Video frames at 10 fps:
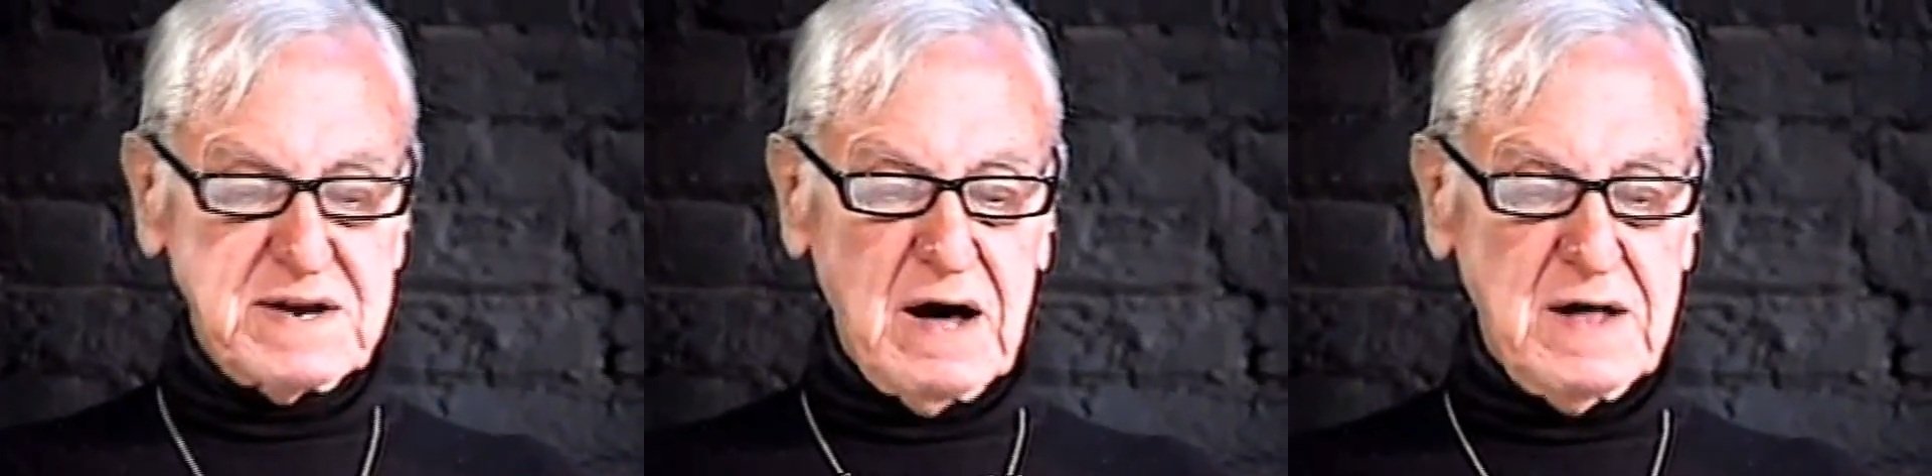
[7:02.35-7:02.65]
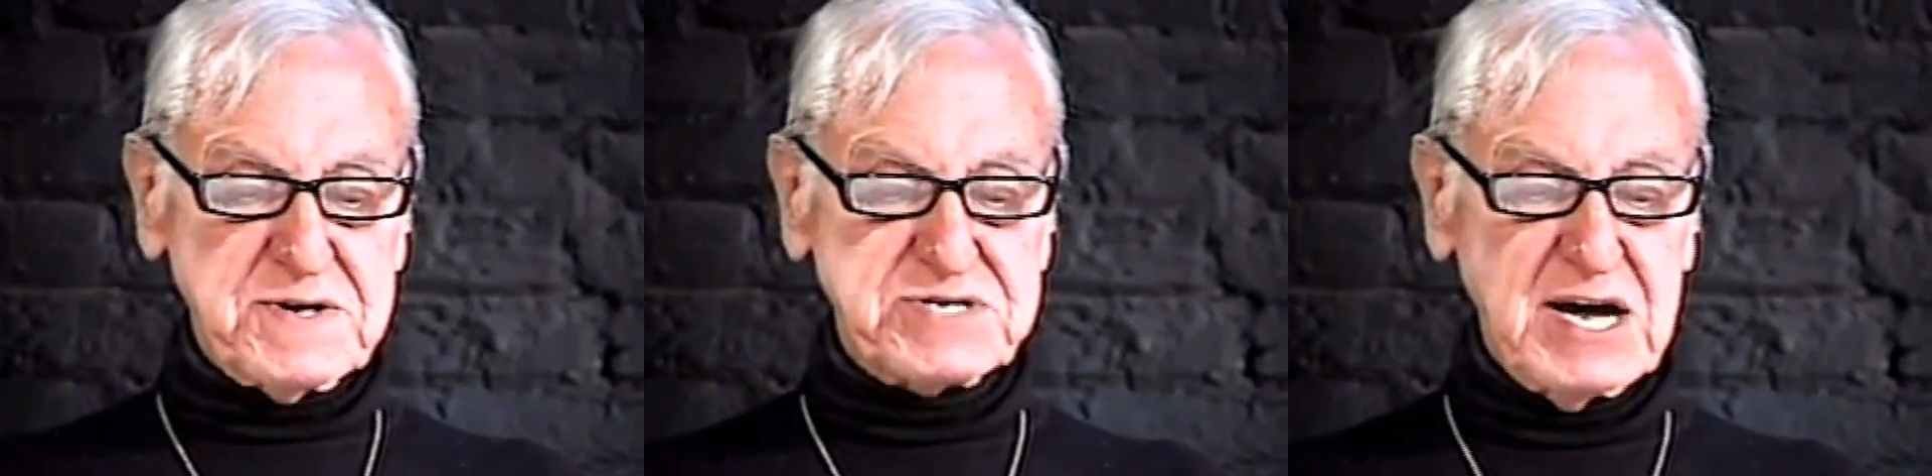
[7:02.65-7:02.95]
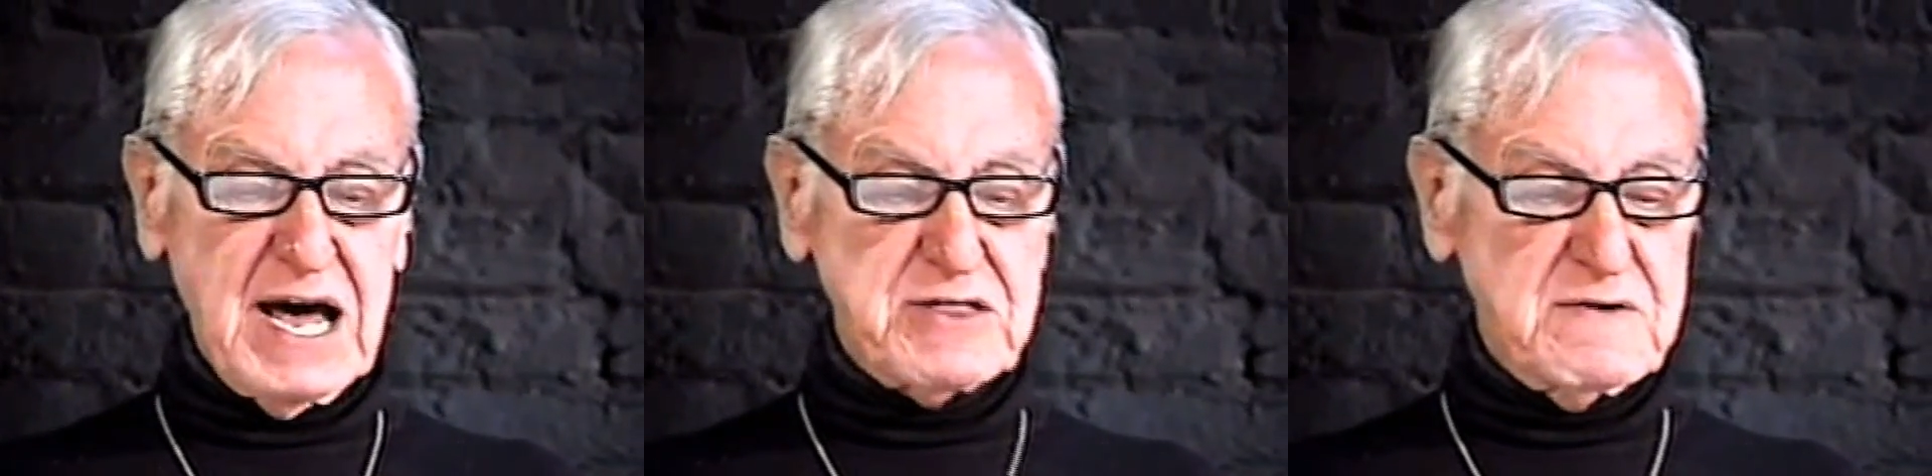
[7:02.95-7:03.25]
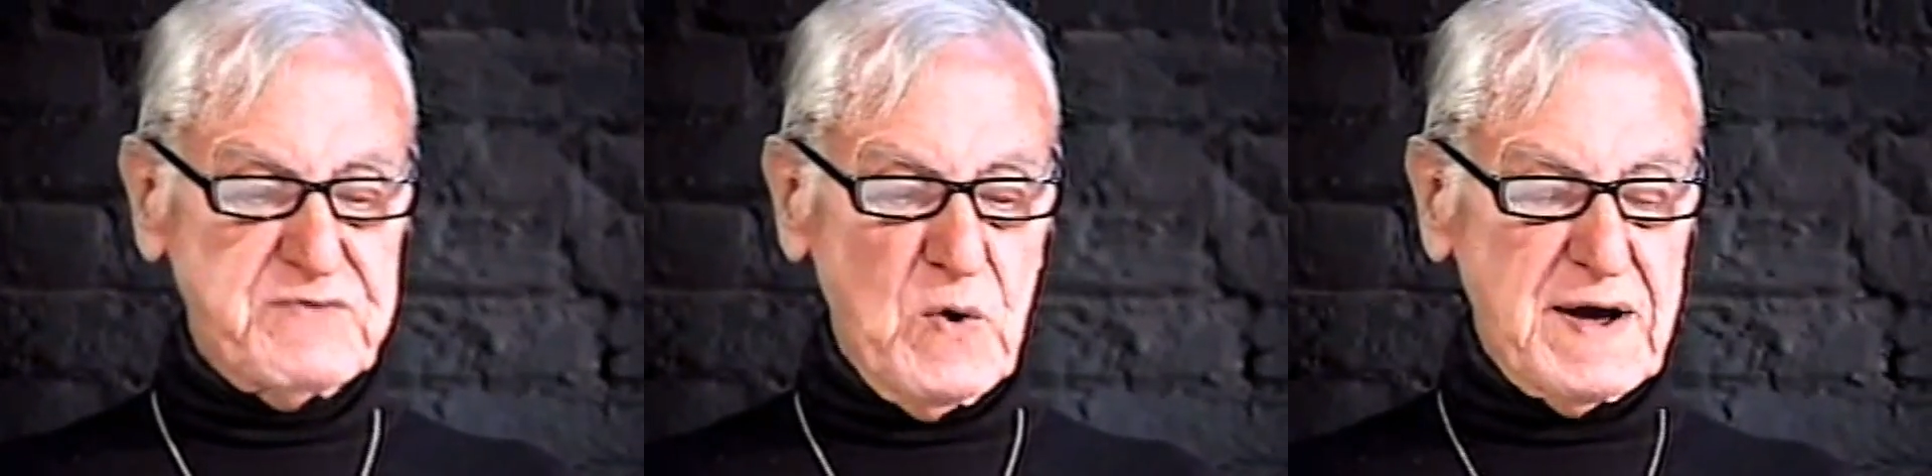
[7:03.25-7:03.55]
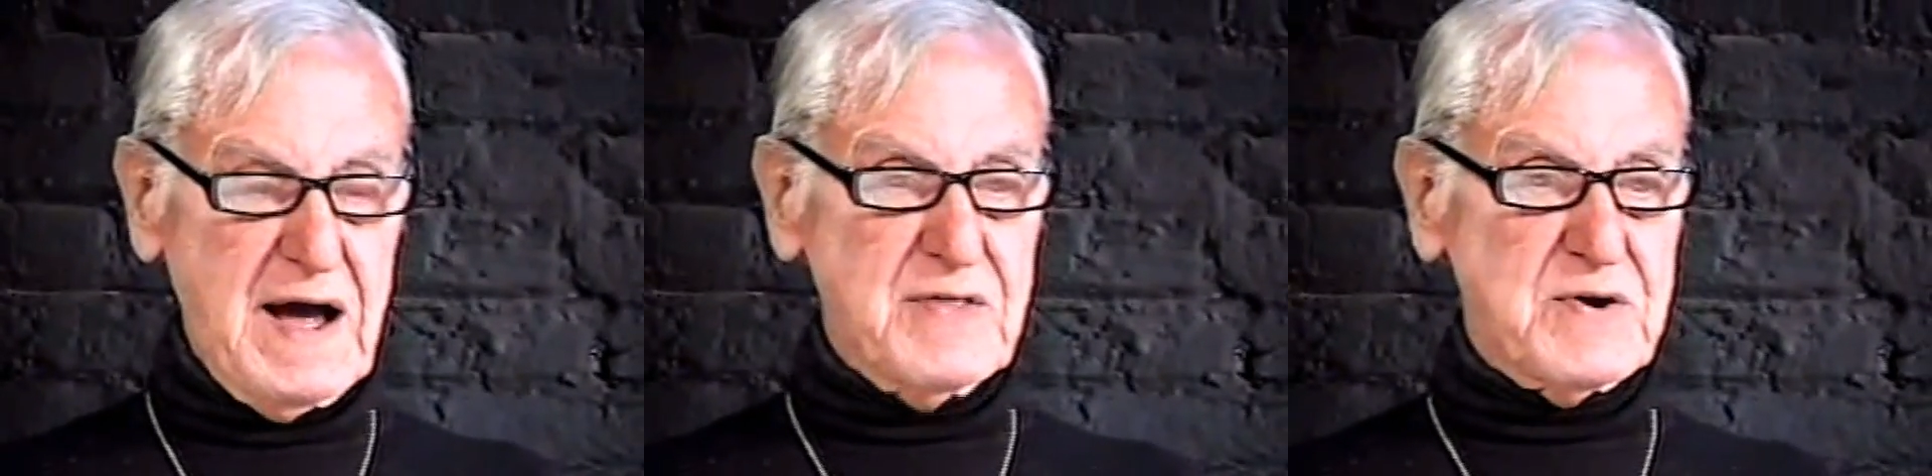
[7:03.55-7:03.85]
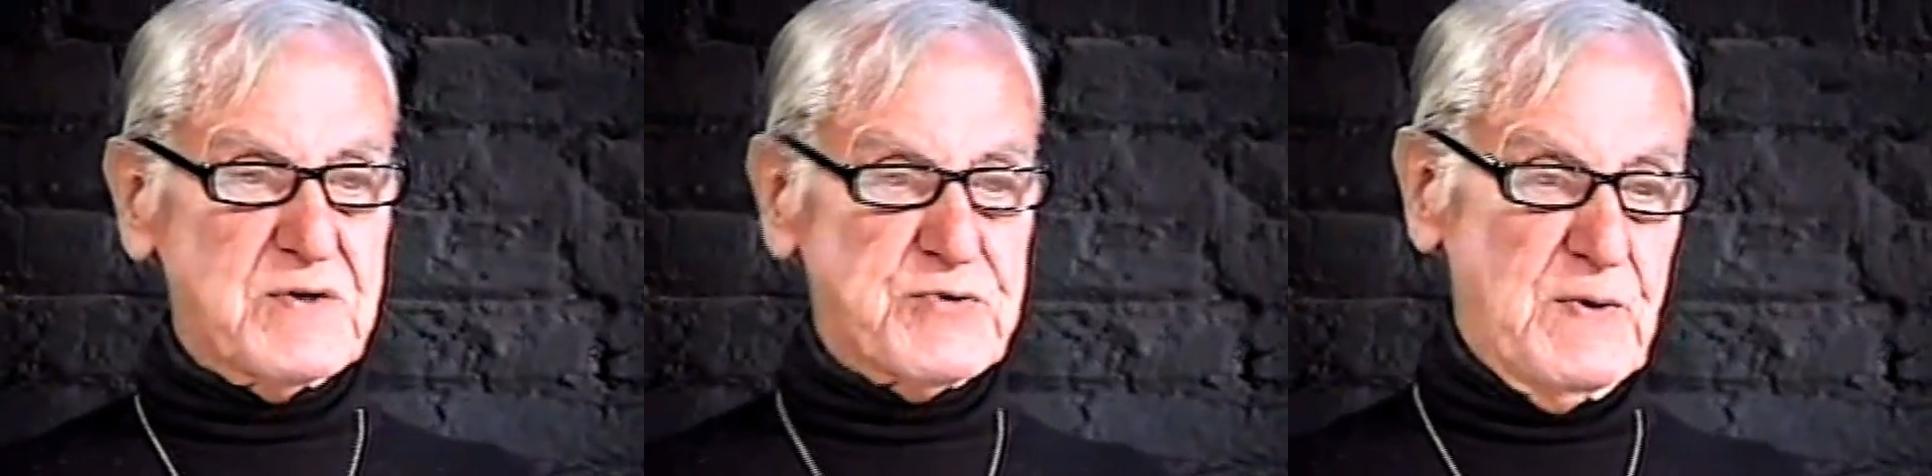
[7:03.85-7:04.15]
and gulls together foregather,